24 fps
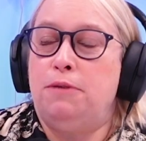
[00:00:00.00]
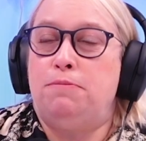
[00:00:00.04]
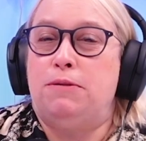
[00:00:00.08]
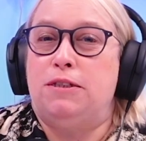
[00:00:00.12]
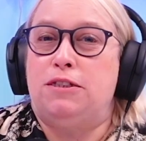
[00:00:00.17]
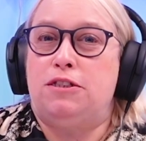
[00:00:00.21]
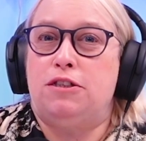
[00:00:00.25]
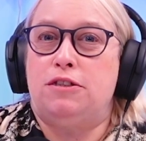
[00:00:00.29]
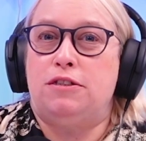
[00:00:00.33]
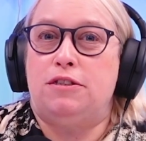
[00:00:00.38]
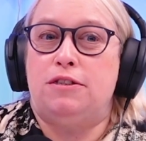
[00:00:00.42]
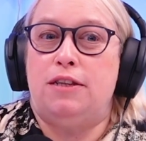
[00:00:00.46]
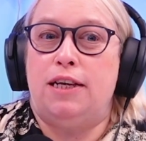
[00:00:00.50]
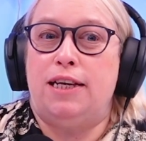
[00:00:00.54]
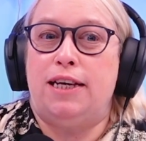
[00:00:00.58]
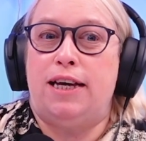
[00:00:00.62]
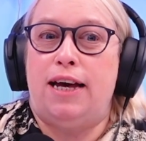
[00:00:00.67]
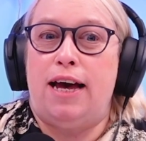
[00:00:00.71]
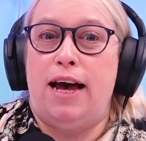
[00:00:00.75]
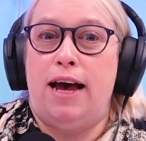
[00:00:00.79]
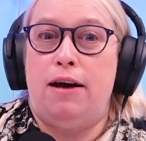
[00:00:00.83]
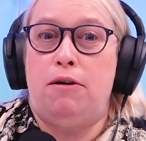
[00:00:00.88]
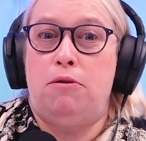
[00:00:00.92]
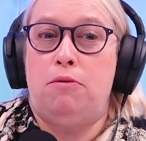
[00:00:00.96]
but just think
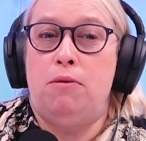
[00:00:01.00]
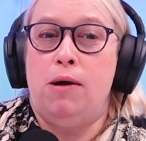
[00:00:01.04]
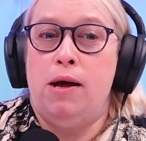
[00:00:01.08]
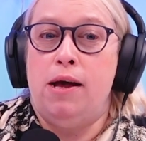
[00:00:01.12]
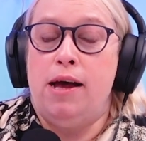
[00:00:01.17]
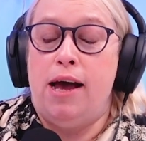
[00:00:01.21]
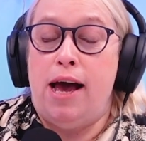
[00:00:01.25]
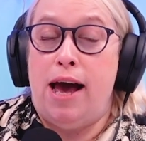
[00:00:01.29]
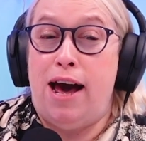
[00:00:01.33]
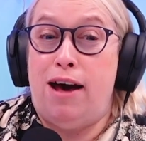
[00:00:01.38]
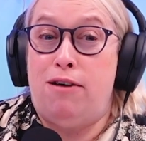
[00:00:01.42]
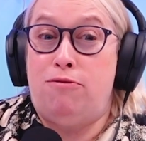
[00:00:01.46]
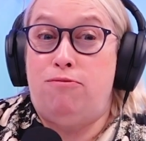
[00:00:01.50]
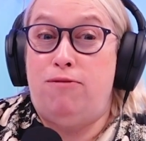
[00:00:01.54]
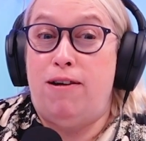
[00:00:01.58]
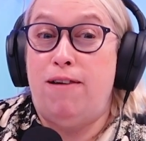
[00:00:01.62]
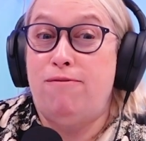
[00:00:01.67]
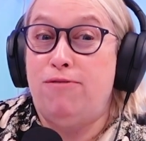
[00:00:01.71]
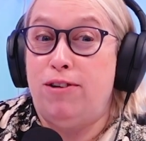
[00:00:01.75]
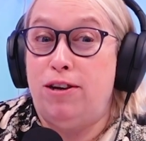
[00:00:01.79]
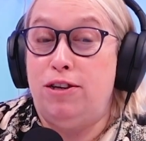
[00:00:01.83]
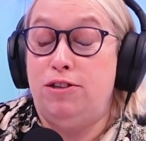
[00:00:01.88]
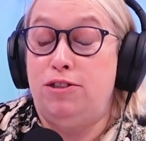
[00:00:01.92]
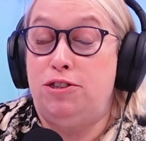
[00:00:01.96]
how
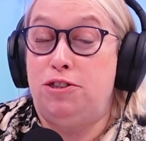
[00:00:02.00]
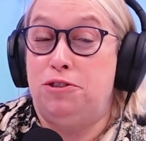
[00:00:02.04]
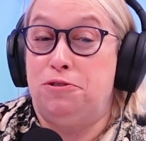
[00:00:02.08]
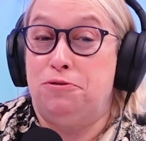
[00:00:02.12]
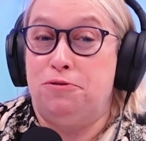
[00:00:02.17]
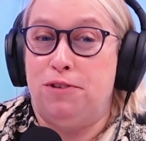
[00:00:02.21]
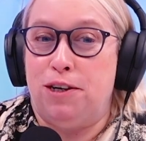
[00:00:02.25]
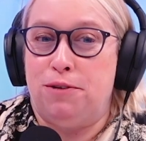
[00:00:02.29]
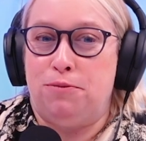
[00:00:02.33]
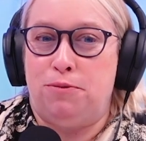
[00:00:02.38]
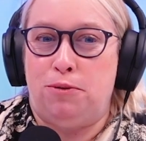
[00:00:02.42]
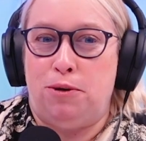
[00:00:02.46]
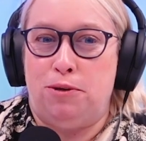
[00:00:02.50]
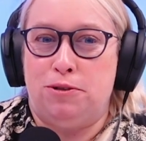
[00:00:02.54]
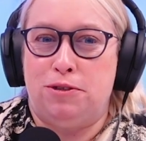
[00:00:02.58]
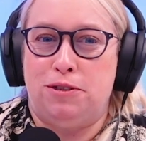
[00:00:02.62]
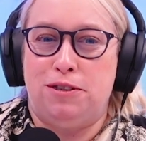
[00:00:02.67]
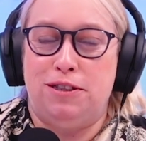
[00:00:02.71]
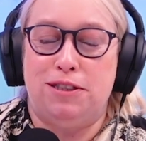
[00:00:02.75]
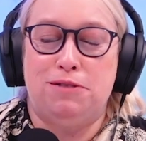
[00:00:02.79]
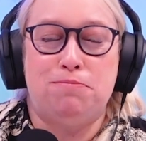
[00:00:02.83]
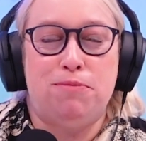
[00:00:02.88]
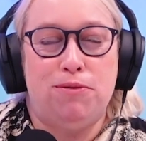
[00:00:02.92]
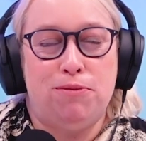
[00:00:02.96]
revolutionary it
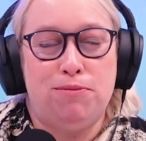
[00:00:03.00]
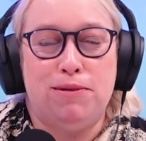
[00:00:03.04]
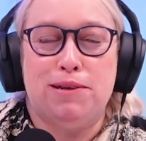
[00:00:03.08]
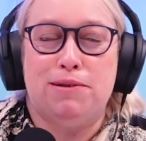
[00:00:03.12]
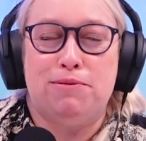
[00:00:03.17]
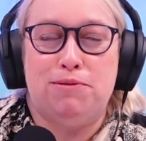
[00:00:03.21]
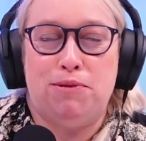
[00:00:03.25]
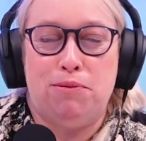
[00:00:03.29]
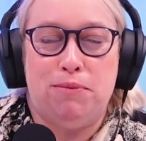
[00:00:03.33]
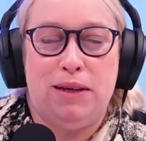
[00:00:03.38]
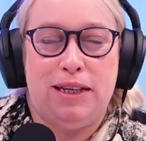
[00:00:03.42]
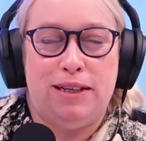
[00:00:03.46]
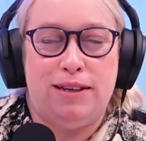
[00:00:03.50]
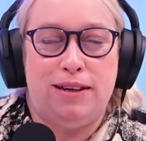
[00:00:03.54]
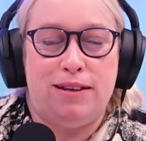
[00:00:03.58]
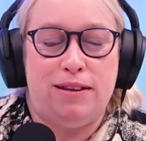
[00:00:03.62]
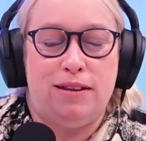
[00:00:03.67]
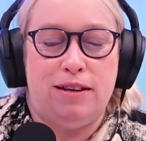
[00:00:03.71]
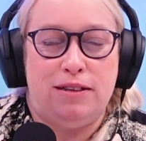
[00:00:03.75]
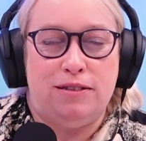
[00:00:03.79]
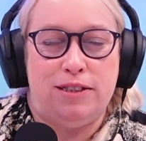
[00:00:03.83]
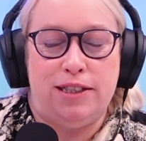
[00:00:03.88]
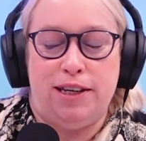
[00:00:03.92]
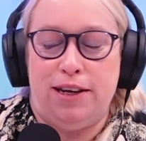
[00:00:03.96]
was. This probably will mean
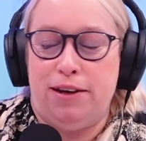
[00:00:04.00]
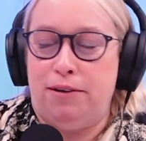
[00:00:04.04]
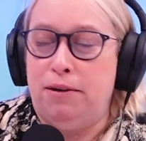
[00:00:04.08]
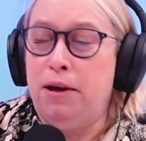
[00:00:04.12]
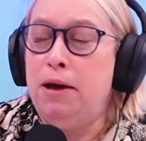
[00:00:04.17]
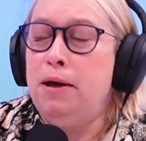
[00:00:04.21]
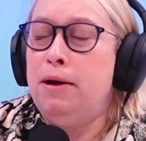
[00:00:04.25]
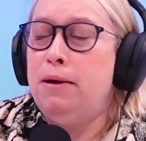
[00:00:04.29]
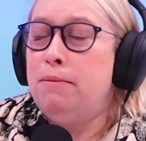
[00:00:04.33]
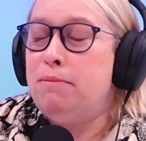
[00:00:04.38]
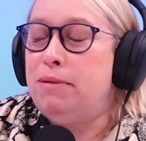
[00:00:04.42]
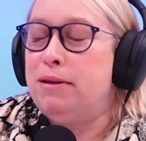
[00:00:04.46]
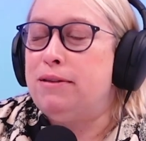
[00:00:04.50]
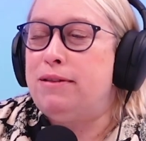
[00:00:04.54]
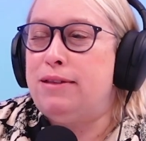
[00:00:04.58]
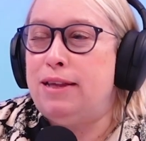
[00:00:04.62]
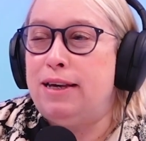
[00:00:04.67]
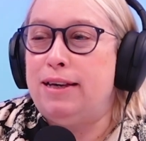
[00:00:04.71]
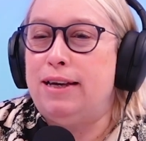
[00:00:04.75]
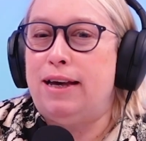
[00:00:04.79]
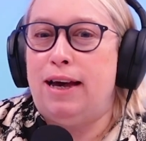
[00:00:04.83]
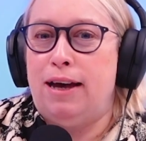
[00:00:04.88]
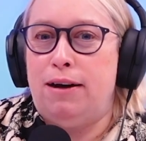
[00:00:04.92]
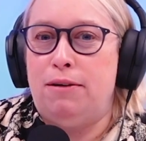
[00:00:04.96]
nothing to you, but
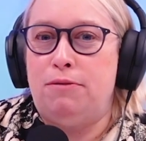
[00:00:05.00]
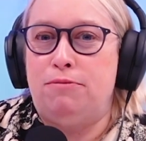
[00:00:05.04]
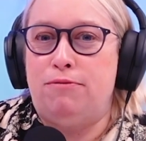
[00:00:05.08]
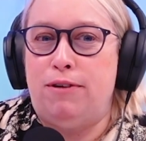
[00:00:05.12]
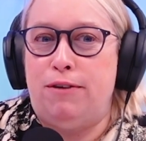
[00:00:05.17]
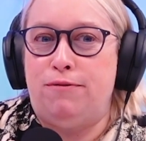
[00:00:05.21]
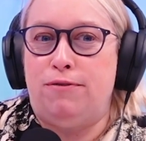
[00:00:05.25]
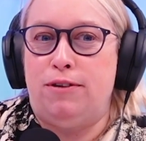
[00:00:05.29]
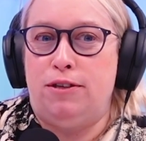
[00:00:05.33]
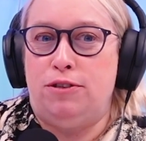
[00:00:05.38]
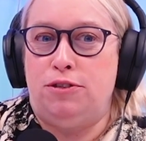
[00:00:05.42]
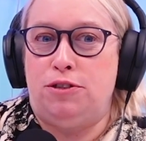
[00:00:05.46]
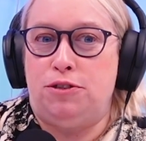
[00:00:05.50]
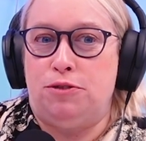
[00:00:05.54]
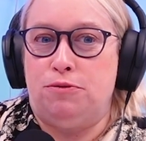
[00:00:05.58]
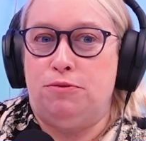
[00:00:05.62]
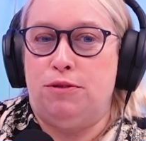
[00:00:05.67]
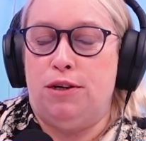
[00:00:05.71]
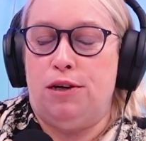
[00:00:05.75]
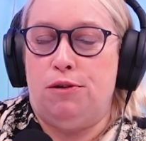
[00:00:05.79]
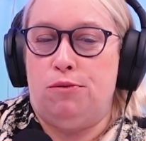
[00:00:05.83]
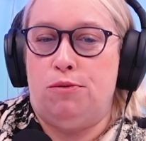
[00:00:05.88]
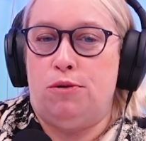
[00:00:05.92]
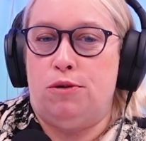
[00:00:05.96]
think how
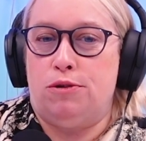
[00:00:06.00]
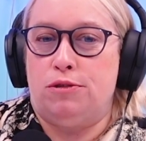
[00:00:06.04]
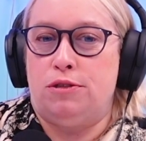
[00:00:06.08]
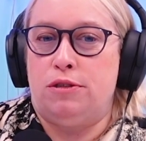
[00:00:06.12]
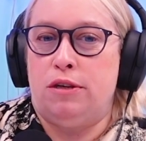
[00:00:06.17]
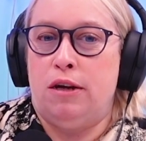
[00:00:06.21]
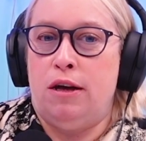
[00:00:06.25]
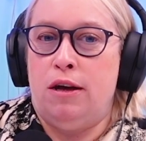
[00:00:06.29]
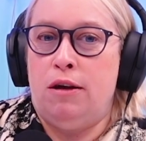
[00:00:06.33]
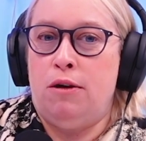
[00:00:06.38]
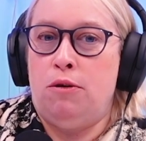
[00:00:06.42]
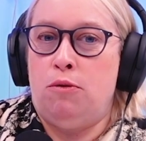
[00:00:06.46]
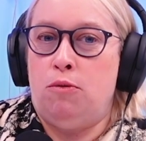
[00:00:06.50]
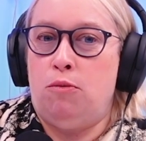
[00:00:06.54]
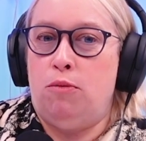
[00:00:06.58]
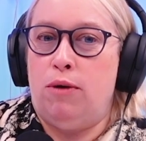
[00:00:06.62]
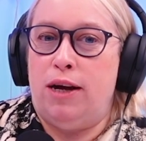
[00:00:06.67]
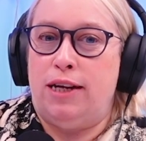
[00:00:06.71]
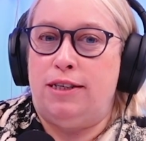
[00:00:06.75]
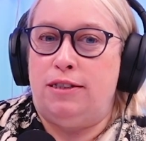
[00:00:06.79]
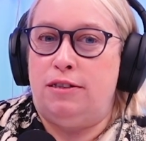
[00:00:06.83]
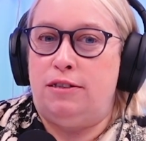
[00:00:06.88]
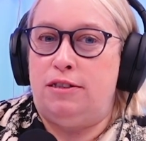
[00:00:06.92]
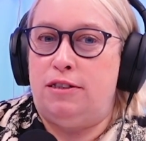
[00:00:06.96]
revolutionary it was
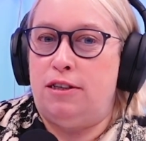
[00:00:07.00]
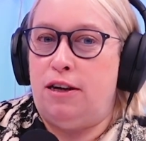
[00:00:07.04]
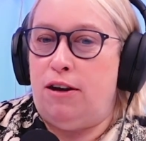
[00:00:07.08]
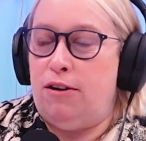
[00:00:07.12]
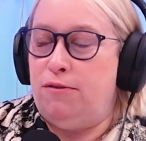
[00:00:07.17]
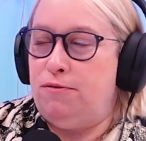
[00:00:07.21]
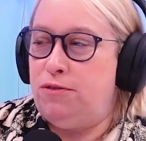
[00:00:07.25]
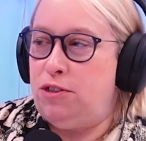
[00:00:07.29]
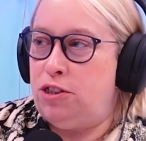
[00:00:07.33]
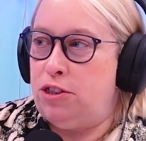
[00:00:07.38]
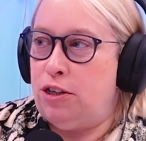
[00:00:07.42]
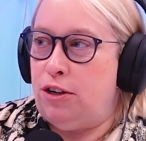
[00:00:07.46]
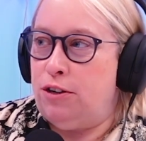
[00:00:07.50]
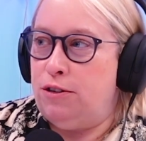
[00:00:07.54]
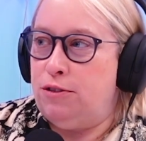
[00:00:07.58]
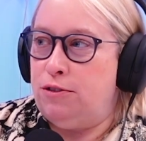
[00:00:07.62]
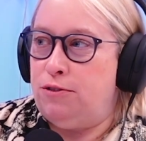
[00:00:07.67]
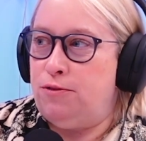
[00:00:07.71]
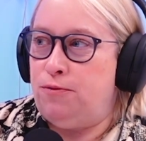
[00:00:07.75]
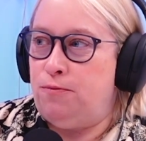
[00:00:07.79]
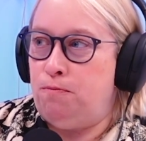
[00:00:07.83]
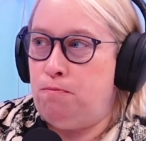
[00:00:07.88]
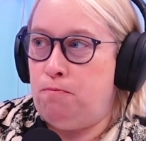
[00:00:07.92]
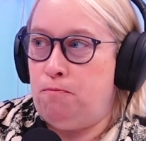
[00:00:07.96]
when Dove
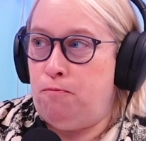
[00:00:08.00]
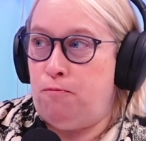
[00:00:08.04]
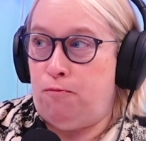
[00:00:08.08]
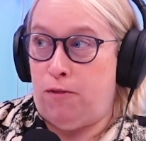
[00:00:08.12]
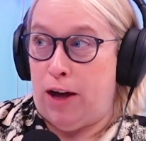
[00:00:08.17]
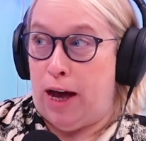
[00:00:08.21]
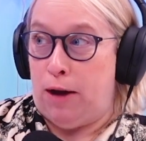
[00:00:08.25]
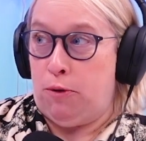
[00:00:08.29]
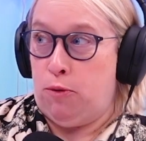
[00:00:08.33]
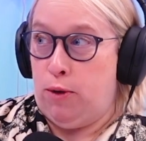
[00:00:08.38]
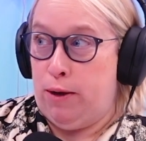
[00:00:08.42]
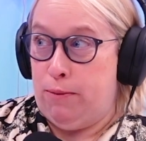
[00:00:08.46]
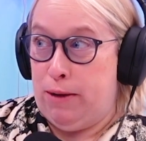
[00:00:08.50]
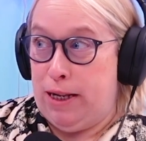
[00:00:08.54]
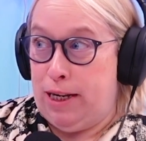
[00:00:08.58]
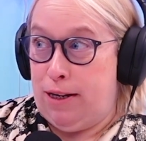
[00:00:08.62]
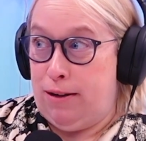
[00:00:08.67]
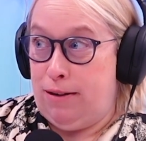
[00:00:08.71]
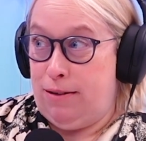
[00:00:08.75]
showed fat women.